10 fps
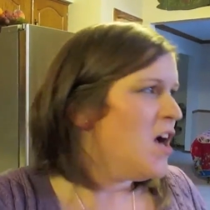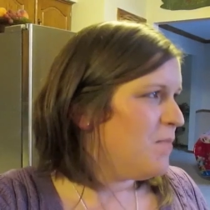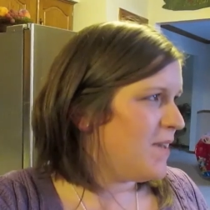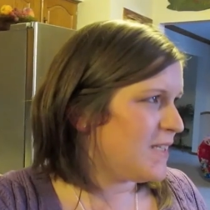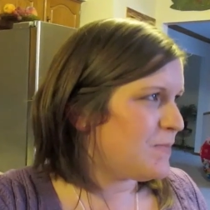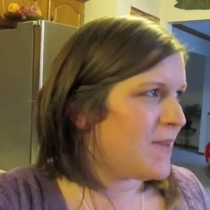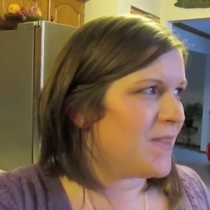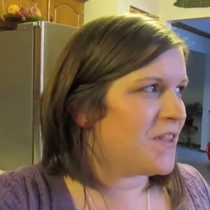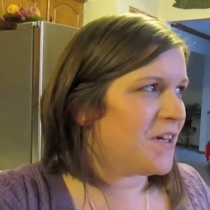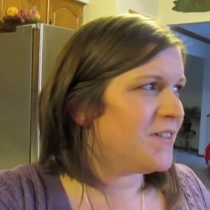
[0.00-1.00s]
but it's
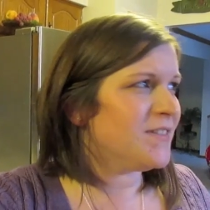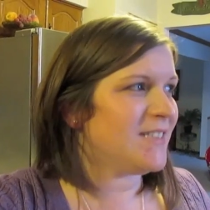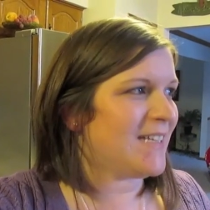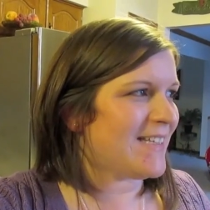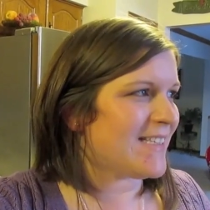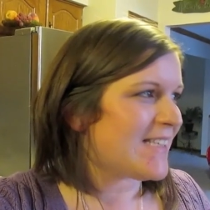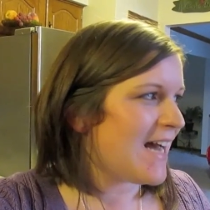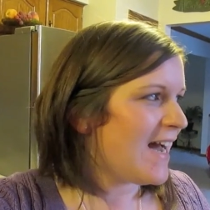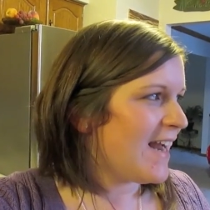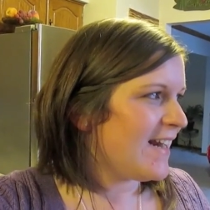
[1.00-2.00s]
been thundering
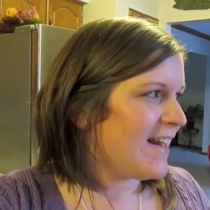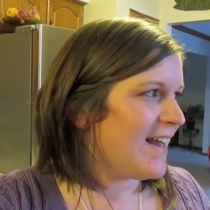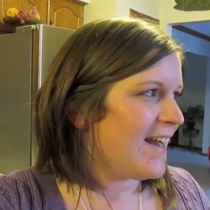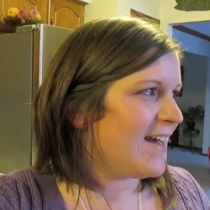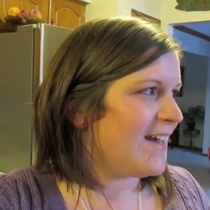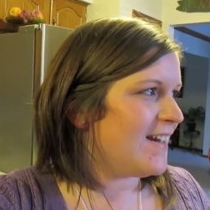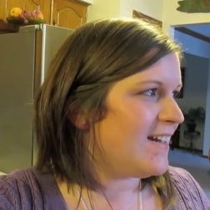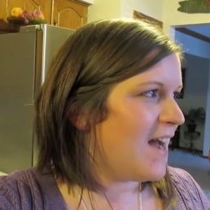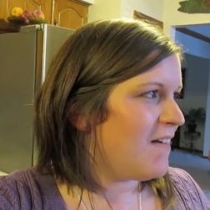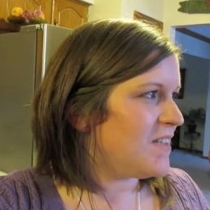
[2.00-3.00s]
outside
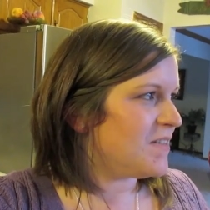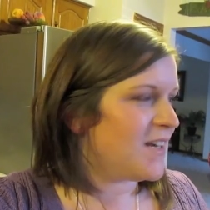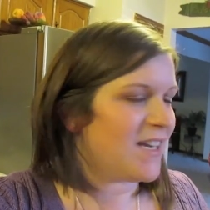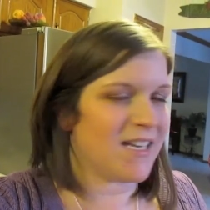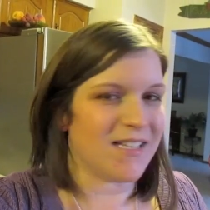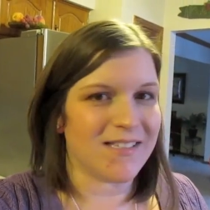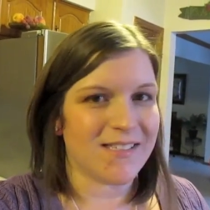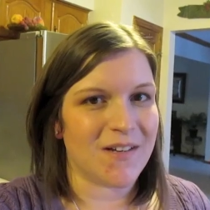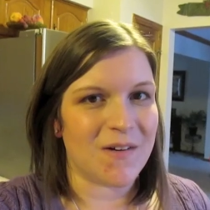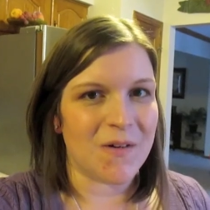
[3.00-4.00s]
and now it's raining,
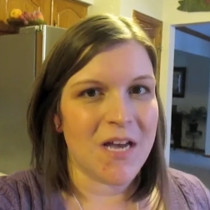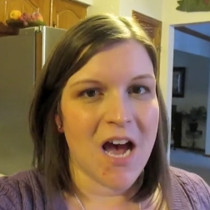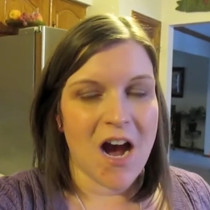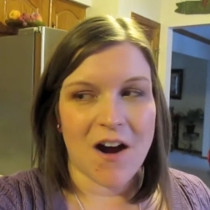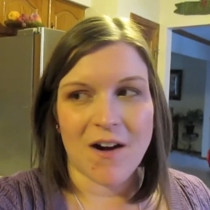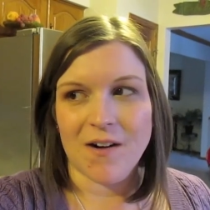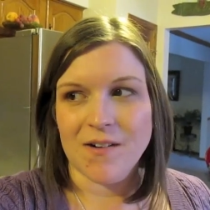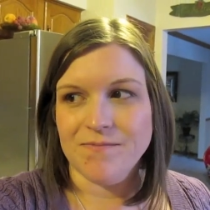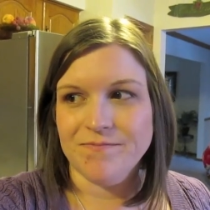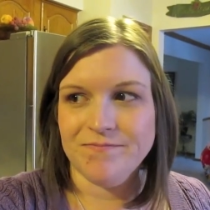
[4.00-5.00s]
so
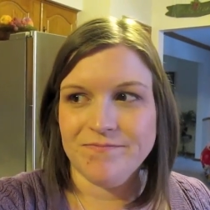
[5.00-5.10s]
our